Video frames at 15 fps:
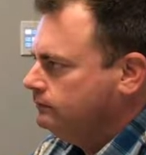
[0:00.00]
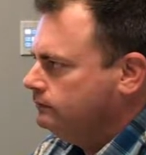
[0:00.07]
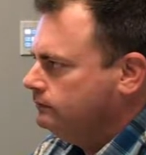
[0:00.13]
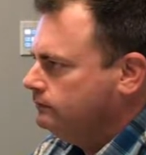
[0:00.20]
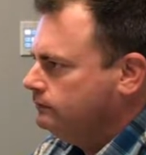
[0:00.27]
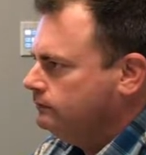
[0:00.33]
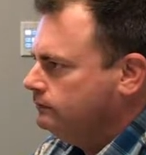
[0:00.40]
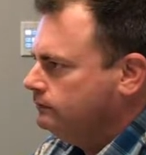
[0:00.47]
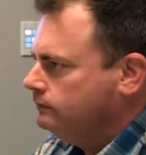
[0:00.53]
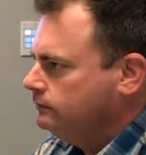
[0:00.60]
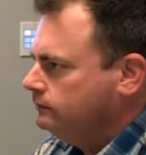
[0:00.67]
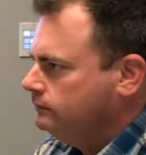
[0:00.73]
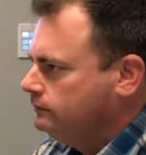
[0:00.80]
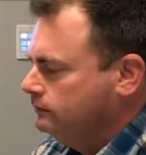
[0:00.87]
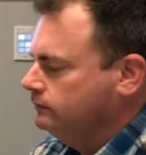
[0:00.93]

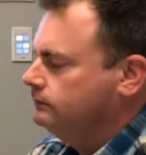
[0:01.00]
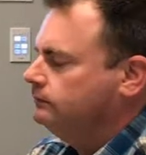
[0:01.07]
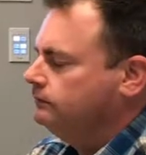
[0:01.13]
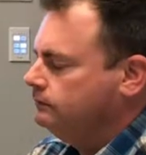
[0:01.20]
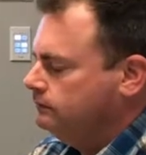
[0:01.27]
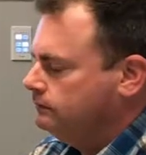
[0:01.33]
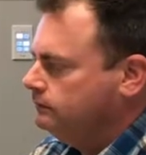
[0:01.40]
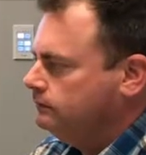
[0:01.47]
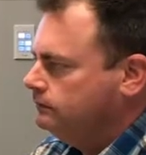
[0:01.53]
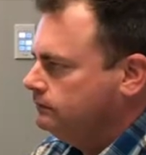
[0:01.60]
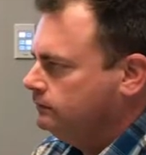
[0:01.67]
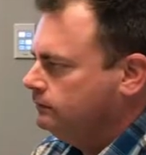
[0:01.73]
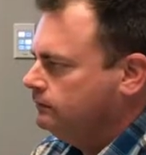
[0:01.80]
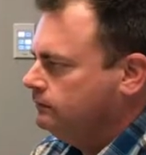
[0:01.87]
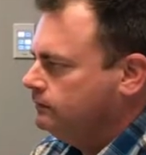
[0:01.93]

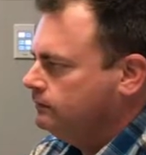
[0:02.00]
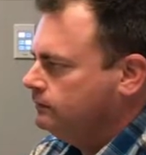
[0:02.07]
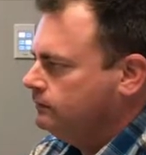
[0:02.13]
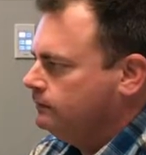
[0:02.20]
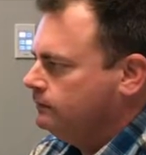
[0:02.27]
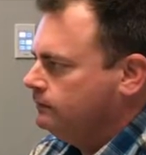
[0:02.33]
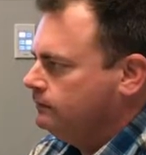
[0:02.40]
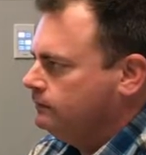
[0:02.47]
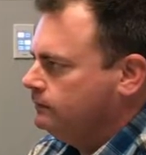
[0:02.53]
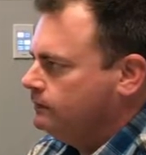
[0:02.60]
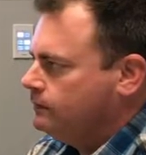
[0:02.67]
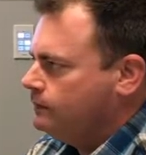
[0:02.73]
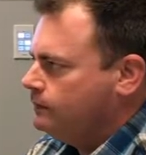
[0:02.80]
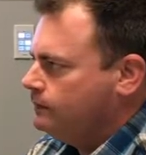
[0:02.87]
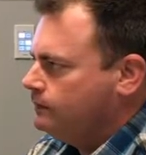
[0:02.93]

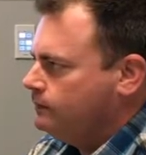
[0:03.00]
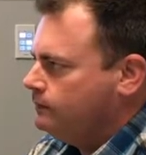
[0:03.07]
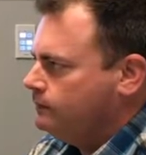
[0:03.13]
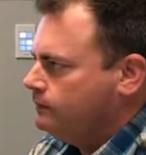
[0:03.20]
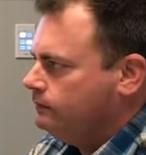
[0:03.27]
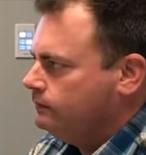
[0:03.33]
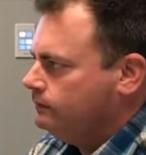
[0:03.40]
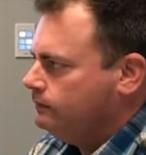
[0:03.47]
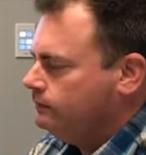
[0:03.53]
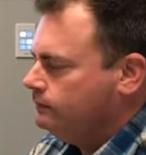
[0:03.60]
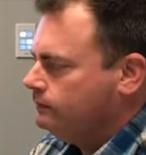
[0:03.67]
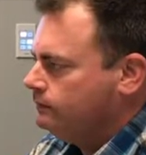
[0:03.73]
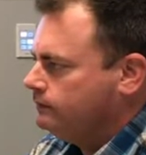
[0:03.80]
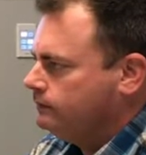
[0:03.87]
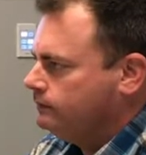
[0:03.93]

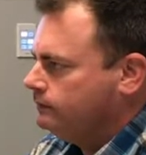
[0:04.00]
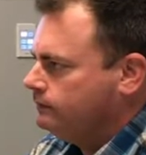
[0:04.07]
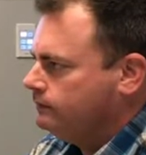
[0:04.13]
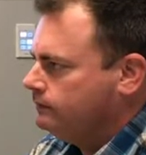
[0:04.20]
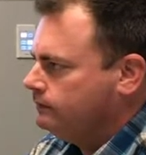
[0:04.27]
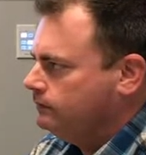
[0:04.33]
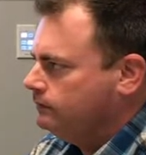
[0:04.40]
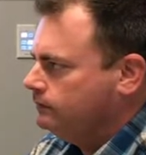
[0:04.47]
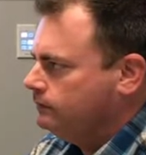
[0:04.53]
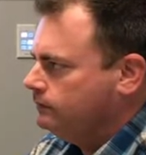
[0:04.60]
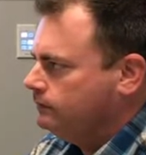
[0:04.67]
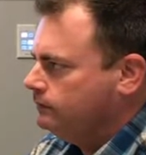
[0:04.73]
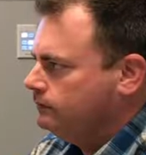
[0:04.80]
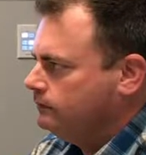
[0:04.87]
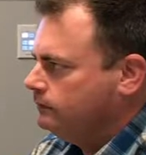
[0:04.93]

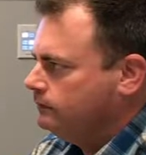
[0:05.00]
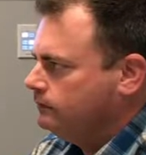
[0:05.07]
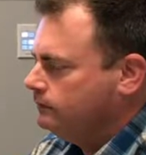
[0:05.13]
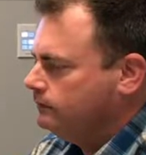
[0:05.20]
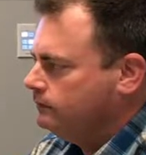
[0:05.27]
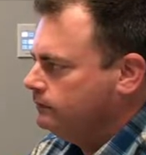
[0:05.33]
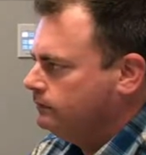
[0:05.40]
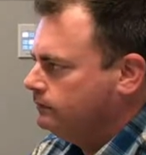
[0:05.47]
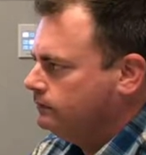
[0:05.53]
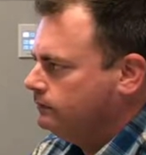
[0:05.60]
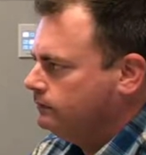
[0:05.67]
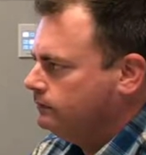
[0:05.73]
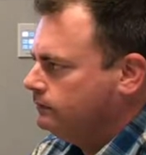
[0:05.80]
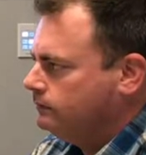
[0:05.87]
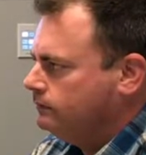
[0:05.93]

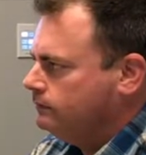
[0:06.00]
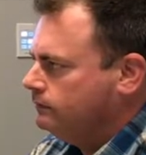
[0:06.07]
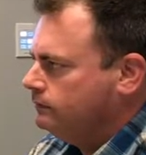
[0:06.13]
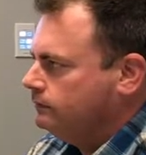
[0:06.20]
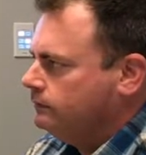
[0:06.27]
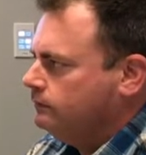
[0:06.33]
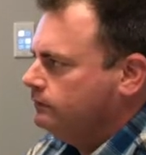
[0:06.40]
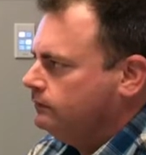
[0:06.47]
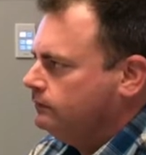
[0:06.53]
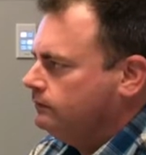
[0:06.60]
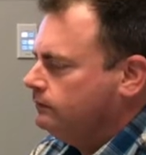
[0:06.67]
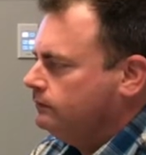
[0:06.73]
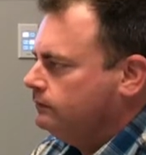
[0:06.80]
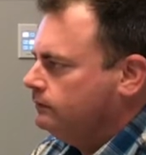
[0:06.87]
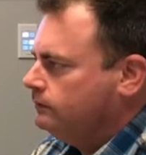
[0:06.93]

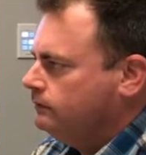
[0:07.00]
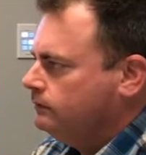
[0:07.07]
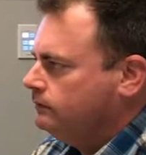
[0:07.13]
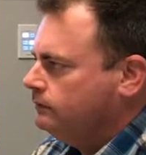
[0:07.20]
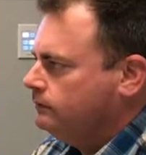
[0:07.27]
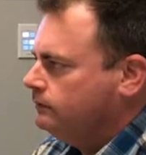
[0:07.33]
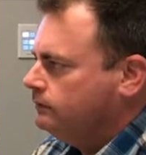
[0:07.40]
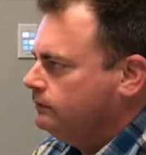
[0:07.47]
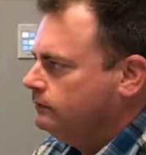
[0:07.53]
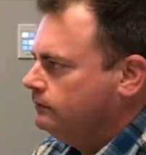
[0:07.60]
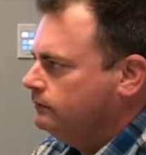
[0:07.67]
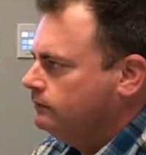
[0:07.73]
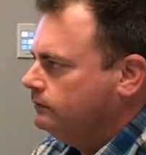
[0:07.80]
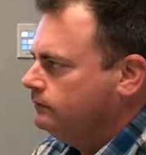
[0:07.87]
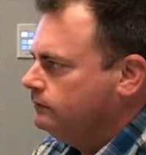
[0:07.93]
No words are spoken by the person on screen.